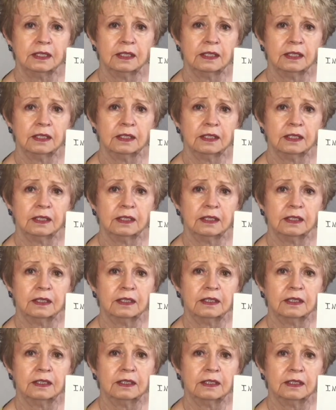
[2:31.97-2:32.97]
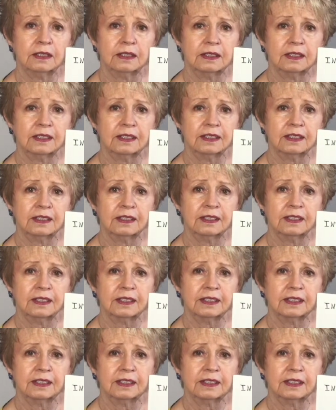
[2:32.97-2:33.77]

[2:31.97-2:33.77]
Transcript: (silence)